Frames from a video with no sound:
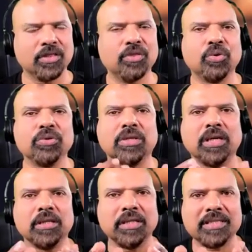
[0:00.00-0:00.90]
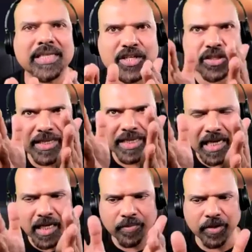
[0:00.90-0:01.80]
Those are the sections that
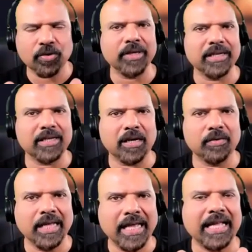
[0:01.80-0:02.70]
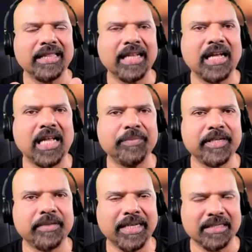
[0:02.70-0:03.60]
I'll be going down, and then I'll be
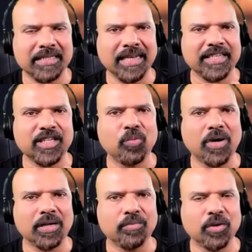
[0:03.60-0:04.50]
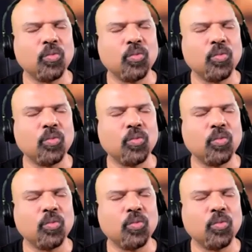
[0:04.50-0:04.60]
selecting one book.